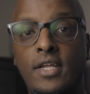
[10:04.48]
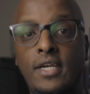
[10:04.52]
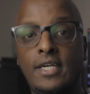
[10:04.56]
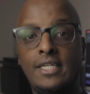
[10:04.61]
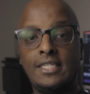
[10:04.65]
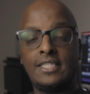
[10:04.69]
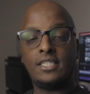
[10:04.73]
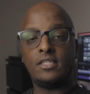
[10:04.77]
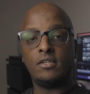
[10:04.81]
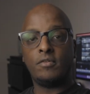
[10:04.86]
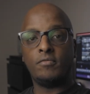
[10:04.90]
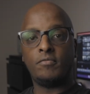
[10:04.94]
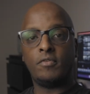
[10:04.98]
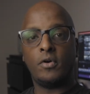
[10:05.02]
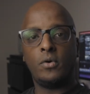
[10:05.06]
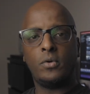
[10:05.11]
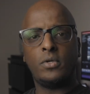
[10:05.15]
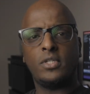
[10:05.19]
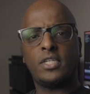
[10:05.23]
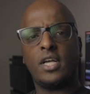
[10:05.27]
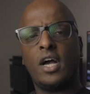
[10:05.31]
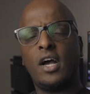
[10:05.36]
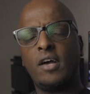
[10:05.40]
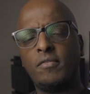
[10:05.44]
It's still
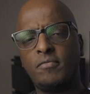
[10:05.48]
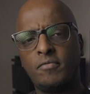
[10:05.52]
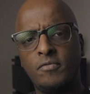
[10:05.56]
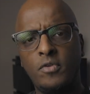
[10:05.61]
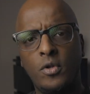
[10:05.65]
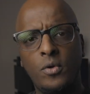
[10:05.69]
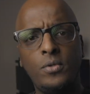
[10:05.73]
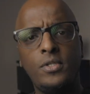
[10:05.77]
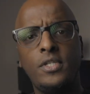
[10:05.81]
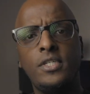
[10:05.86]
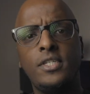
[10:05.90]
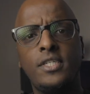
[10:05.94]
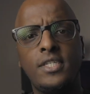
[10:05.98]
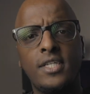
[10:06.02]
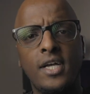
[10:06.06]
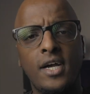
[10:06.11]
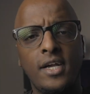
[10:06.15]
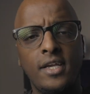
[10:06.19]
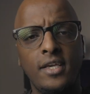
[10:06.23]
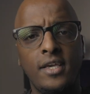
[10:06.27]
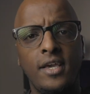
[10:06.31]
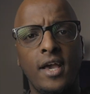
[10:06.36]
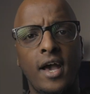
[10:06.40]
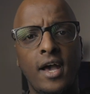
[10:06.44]
focused. I've noticed that
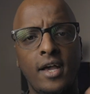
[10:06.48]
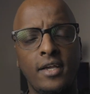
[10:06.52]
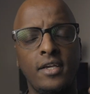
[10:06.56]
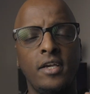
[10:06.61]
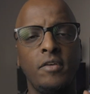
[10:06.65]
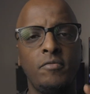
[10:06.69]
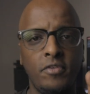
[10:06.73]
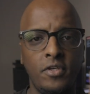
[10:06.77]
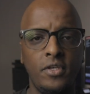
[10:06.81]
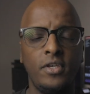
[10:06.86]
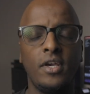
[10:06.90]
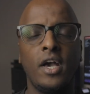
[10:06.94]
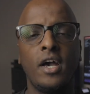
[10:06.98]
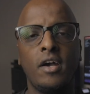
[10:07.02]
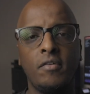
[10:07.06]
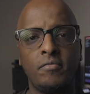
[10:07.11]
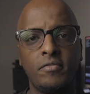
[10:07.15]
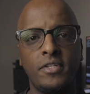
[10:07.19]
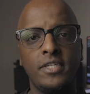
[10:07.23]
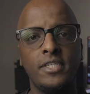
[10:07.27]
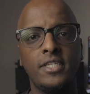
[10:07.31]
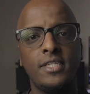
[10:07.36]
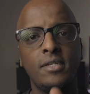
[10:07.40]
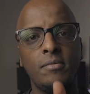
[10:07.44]
if you have
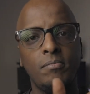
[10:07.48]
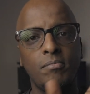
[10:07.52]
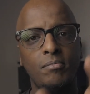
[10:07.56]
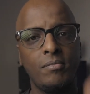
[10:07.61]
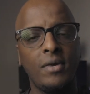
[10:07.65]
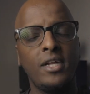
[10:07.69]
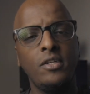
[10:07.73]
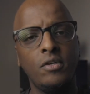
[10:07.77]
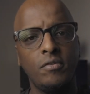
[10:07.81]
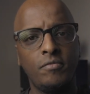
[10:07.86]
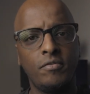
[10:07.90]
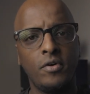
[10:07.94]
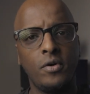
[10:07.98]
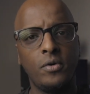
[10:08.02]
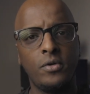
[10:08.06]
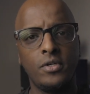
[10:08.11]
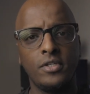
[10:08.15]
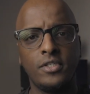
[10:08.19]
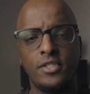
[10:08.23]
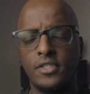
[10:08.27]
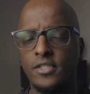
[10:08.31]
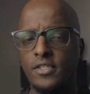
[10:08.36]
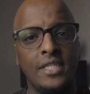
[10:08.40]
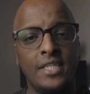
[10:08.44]
this in manual
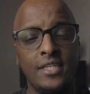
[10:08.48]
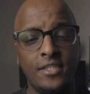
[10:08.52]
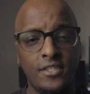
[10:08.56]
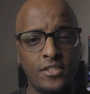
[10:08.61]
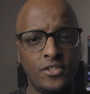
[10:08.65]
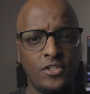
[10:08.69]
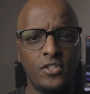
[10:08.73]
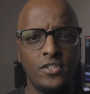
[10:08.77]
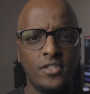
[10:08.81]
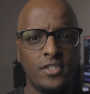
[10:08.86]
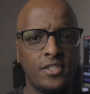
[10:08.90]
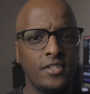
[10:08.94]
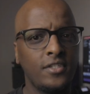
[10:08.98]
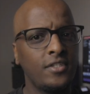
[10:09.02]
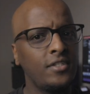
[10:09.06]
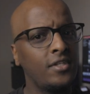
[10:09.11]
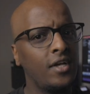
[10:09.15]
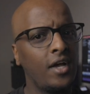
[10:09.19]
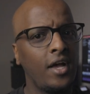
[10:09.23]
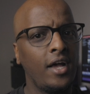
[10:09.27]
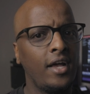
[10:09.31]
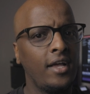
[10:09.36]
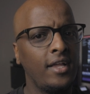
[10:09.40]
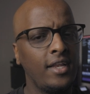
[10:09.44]
focus, this is just this
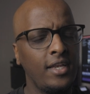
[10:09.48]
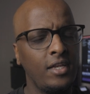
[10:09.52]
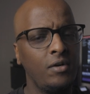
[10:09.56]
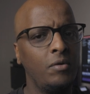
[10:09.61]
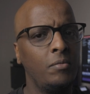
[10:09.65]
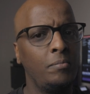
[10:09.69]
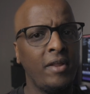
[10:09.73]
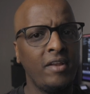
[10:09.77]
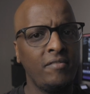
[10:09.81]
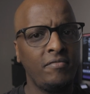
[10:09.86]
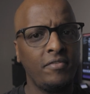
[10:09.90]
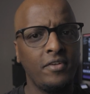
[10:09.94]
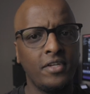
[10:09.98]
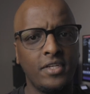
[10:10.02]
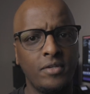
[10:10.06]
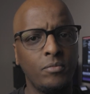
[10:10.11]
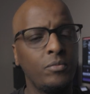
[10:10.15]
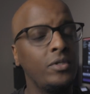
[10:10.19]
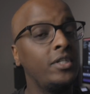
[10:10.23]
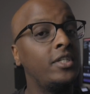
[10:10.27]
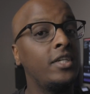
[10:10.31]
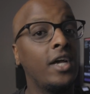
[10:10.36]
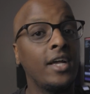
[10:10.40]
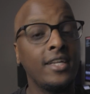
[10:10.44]
little benefit
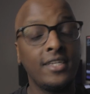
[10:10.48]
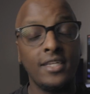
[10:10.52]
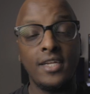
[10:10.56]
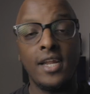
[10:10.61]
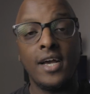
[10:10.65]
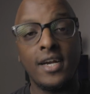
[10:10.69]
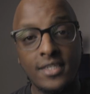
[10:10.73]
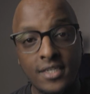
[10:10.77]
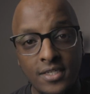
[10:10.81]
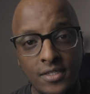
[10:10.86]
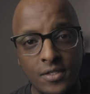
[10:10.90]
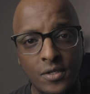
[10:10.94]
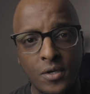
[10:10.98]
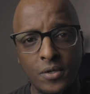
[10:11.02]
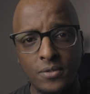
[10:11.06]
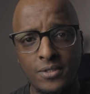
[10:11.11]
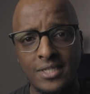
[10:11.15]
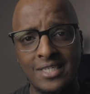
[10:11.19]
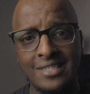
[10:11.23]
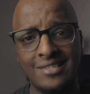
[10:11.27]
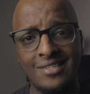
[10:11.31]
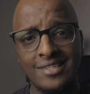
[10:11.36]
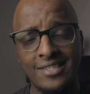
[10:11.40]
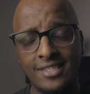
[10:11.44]
which I didn't actually
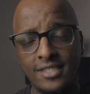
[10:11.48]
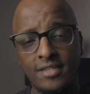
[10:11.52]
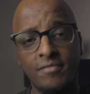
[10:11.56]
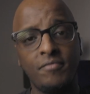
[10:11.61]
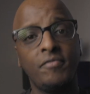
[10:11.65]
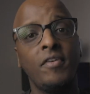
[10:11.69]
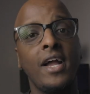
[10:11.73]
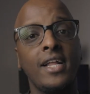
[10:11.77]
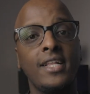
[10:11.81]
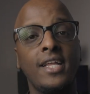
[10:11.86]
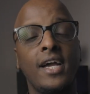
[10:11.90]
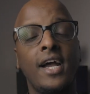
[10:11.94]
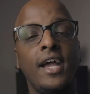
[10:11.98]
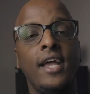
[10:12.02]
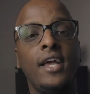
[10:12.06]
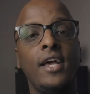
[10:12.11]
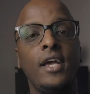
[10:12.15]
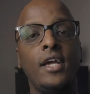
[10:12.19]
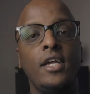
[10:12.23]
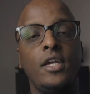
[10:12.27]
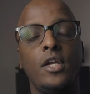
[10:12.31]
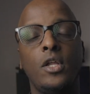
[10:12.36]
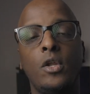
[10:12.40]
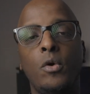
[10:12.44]
notice. It's the fact that,
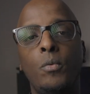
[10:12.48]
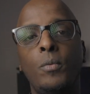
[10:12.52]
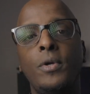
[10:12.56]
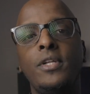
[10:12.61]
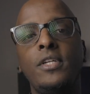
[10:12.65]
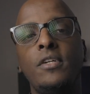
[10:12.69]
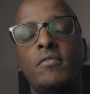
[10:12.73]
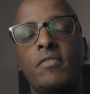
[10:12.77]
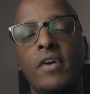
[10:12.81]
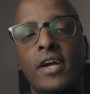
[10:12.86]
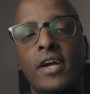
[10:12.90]
you know, when you've